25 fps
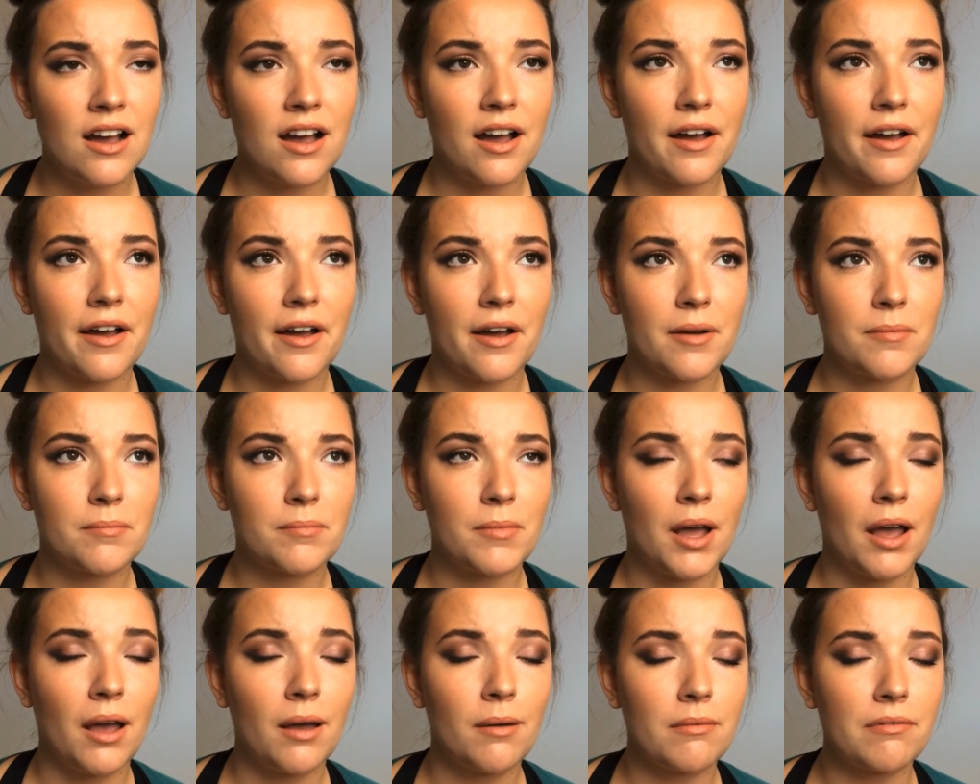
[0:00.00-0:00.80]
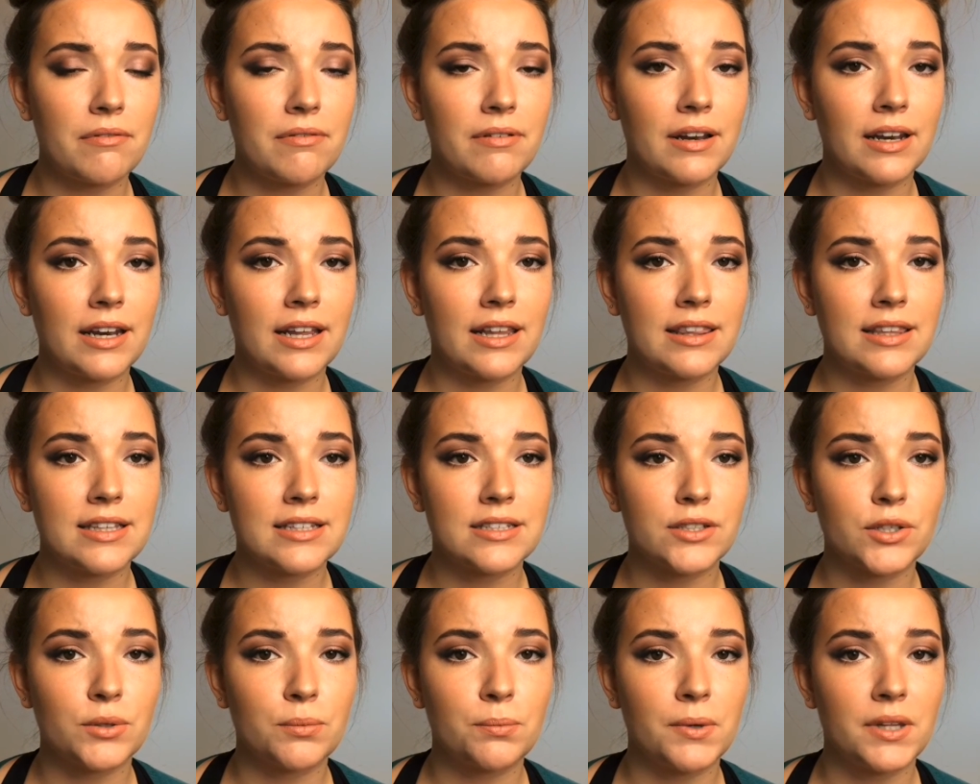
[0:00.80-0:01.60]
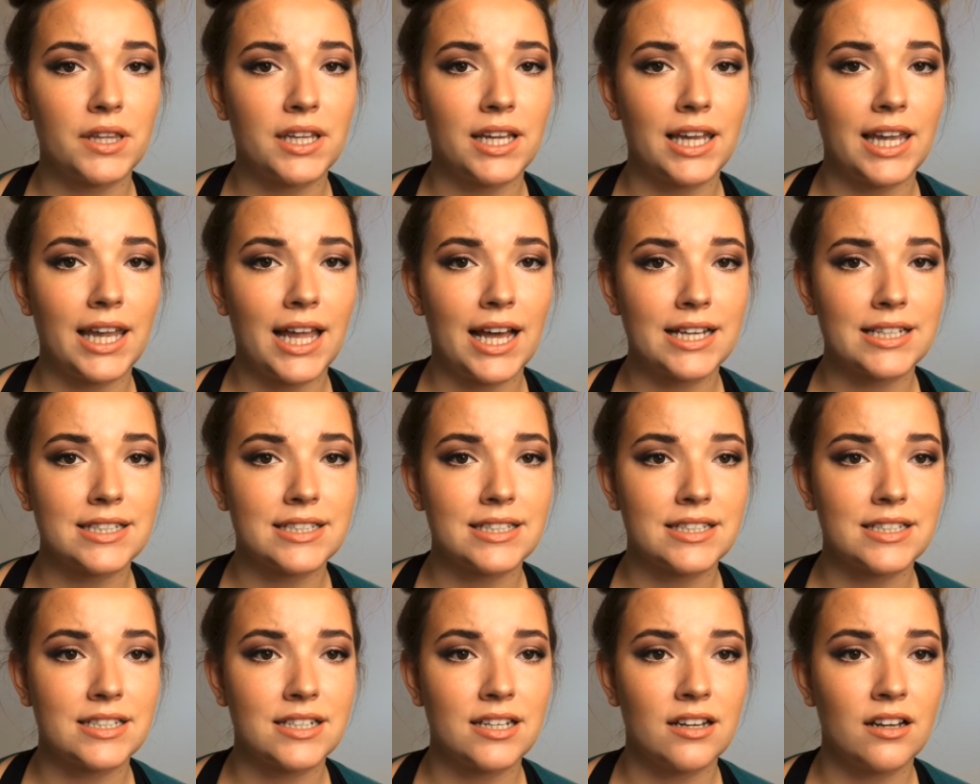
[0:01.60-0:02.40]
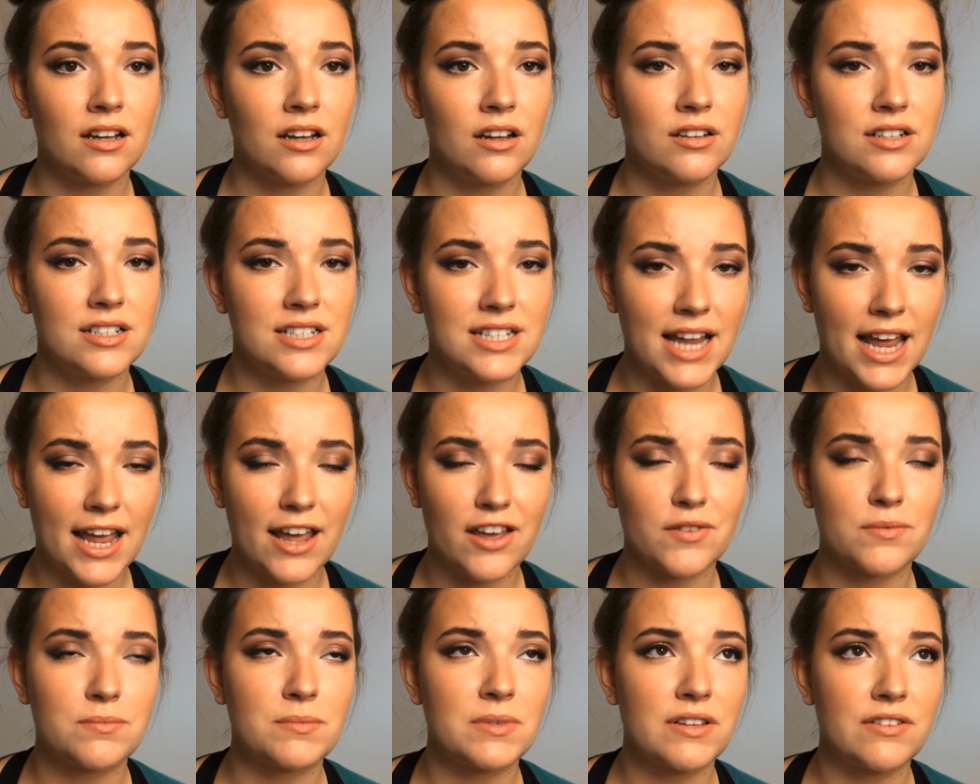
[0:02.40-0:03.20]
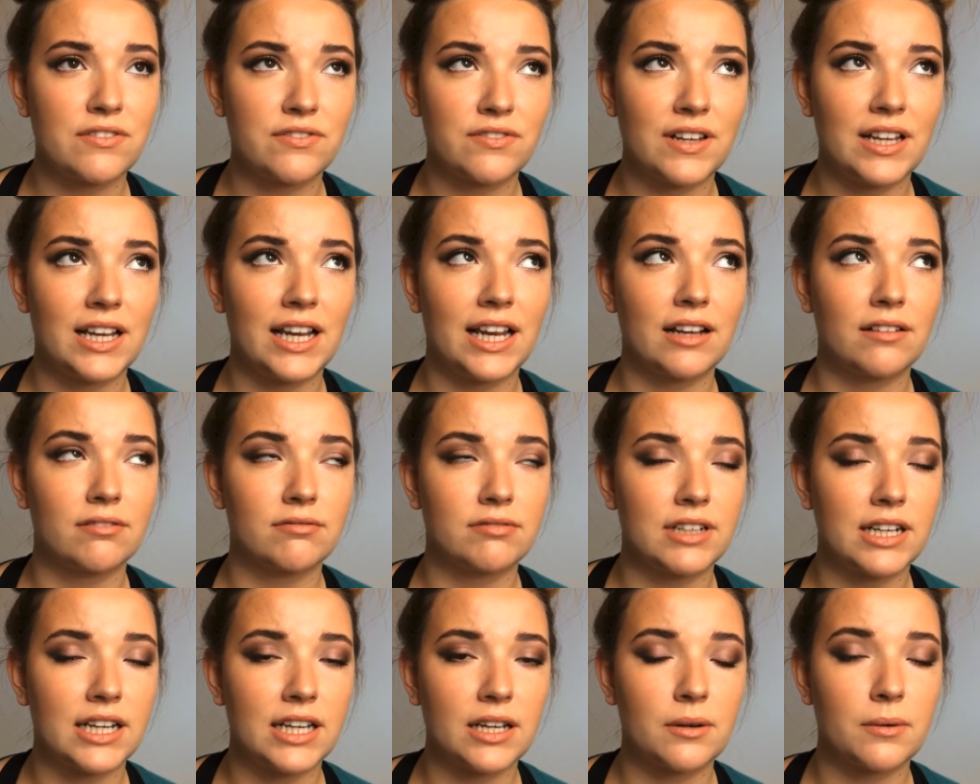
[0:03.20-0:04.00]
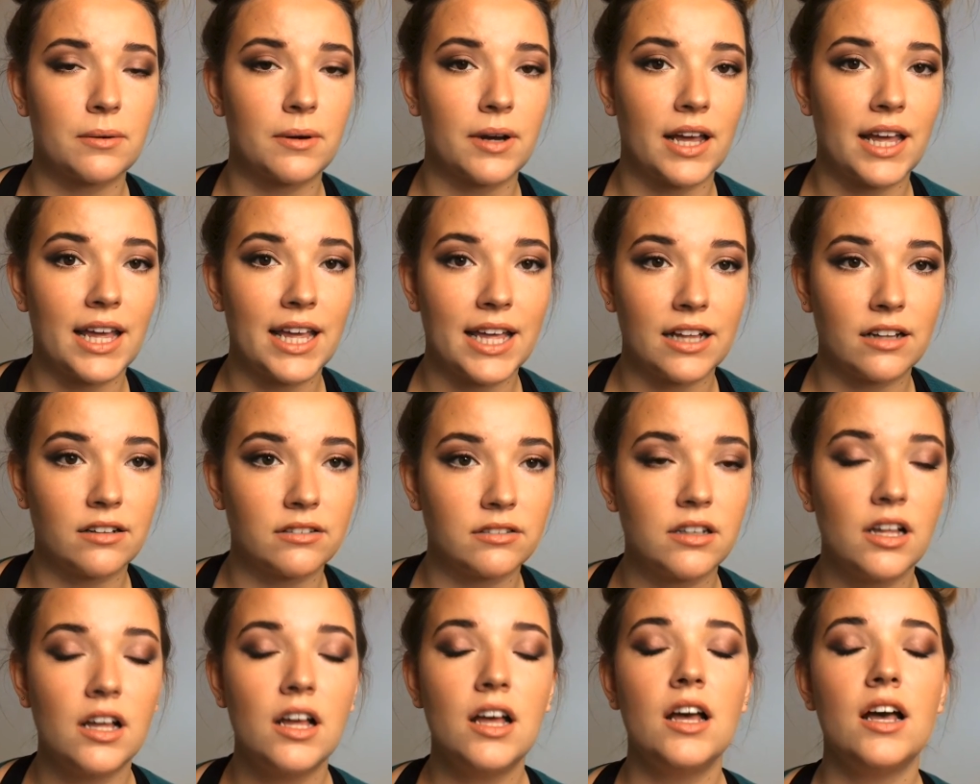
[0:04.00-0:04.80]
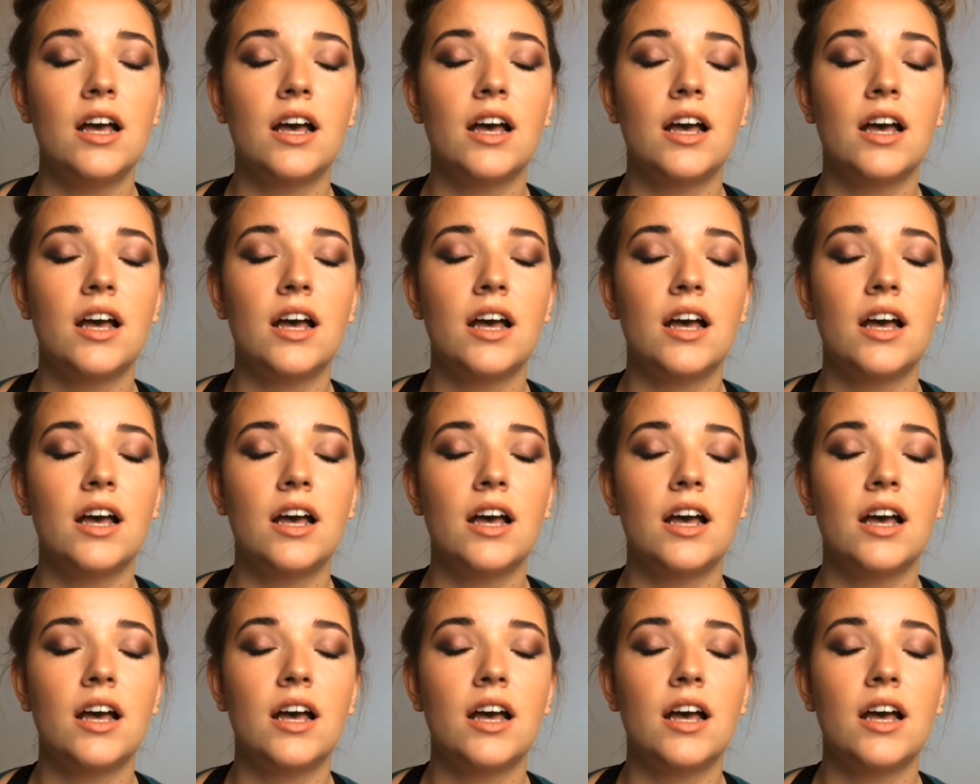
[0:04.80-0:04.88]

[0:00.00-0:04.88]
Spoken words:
Hopefully this will be the last day of me feeling really quite ill,